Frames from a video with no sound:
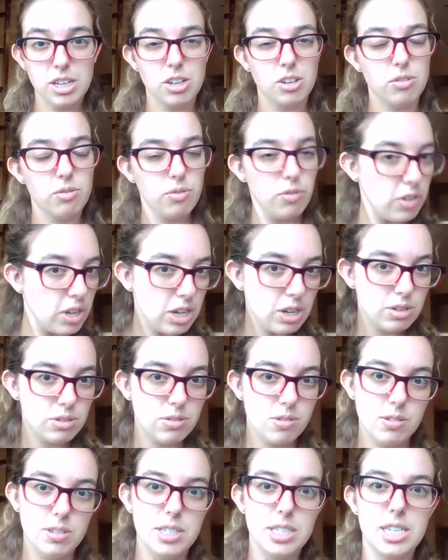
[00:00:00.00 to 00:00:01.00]

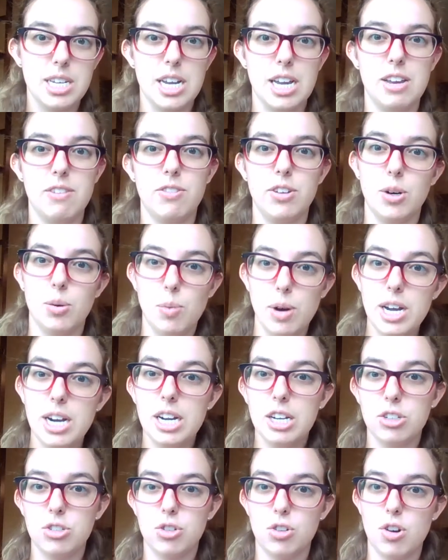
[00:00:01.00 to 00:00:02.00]
confused if you're
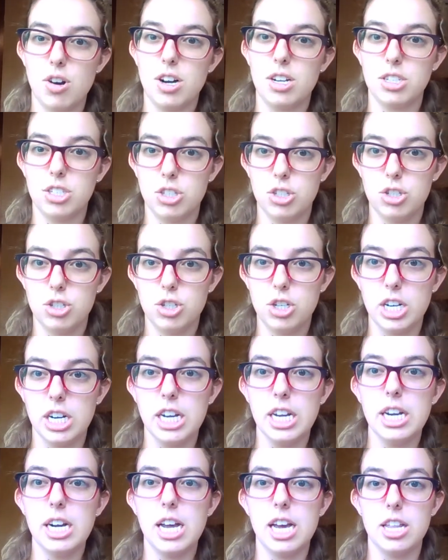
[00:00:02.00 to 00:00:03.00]
waiting to cross the
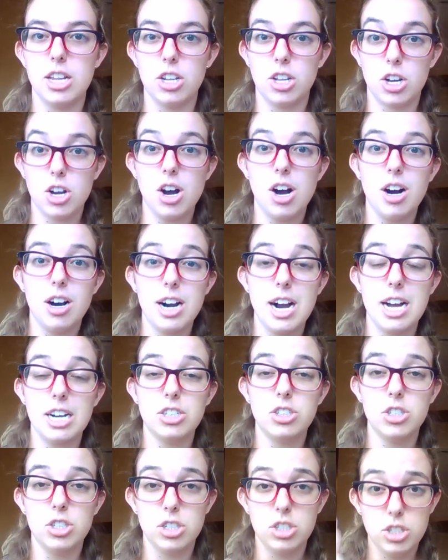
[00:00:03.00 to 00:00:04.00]
street and the car
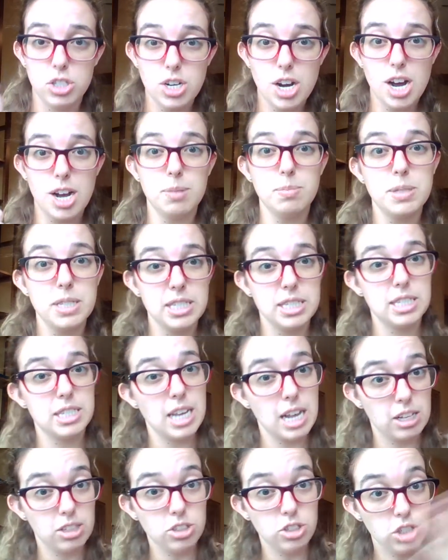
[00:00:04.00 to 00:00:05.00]
actually stops and
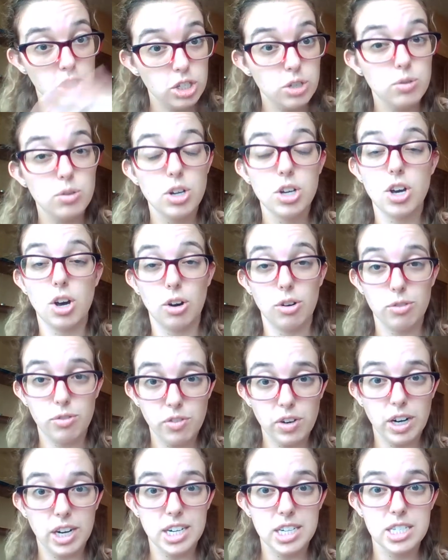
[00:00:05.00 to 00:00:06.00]
tells you to go
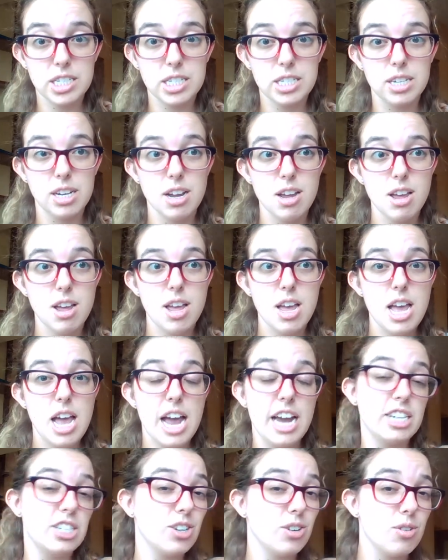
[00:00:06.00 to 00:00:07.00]
first.
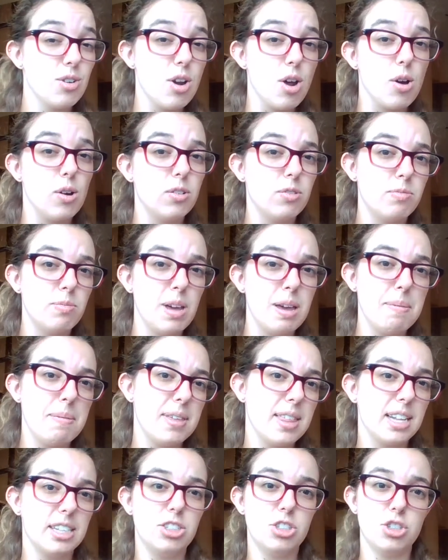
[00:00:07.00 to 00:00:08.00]
I don't know if
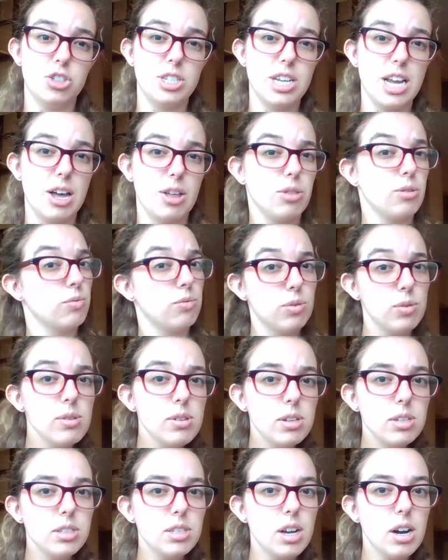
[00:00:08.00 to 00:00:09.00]
maybe that's just how the
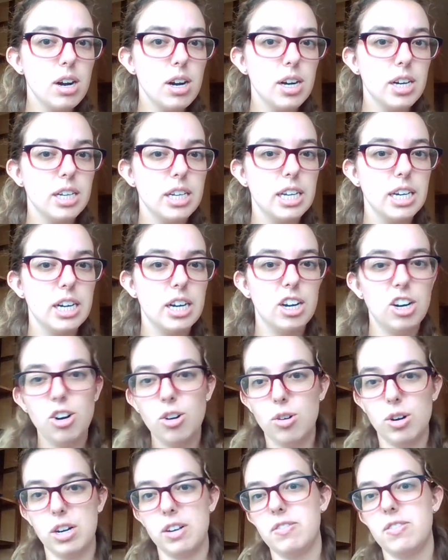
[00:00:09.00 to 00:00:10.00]
rules are here
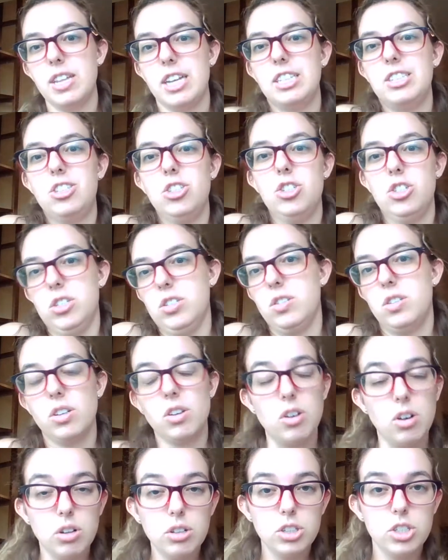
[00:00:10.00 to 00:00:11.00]
or if that's just the
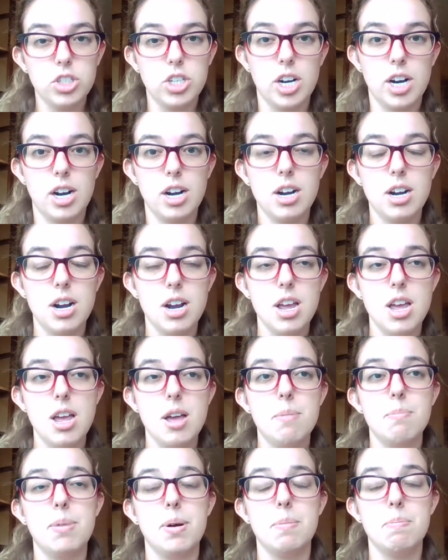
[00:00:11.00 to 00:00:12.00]
culture,
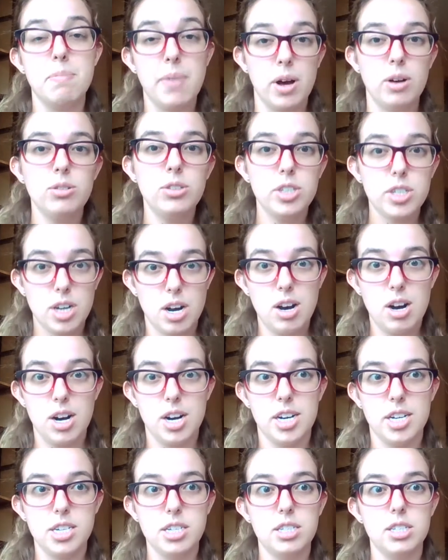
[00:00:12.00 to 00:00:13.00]
but most
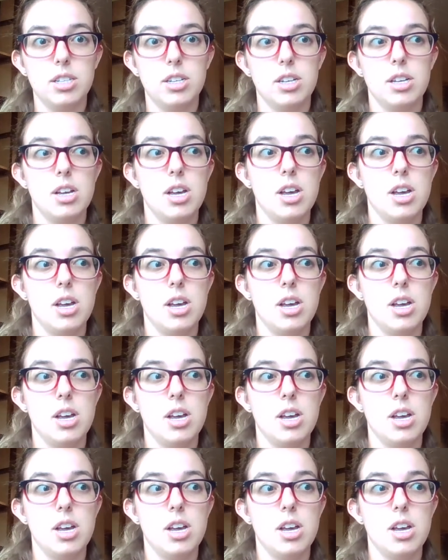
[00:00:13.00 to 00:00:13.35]
cars